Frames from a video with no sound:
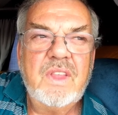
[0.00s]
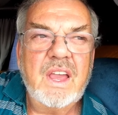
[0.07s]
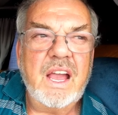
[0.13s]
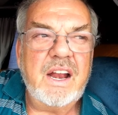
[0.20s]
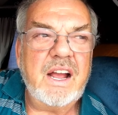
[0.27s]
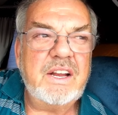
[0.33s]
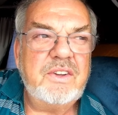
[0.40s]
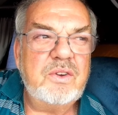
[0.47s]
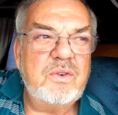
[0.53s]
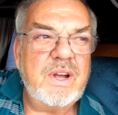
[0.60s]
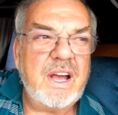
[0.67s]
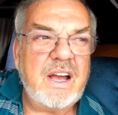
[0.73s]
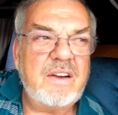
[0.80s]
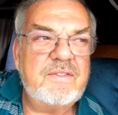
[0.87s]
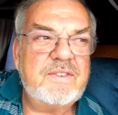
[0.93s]
And I do
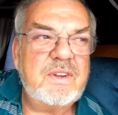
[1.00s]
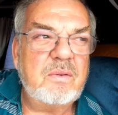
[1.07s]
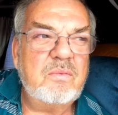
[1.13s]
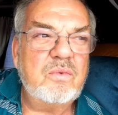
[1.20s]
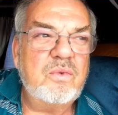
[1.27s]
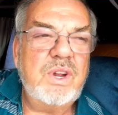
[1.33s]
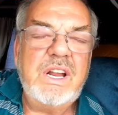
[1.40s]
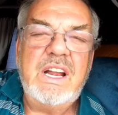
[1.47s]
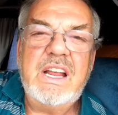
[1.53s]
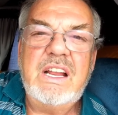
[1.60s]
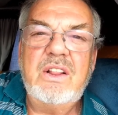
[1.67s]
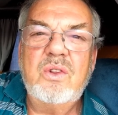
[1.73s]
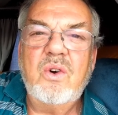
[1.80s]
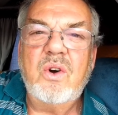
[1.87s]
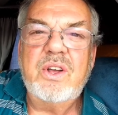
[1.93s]
have some really
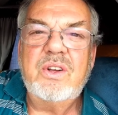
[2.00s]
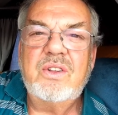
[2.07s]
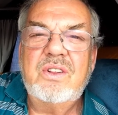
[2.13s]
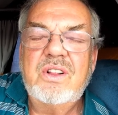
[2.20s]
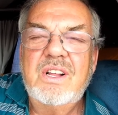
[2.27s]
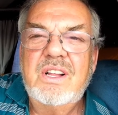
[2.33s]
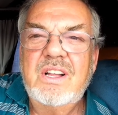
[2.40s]
loyal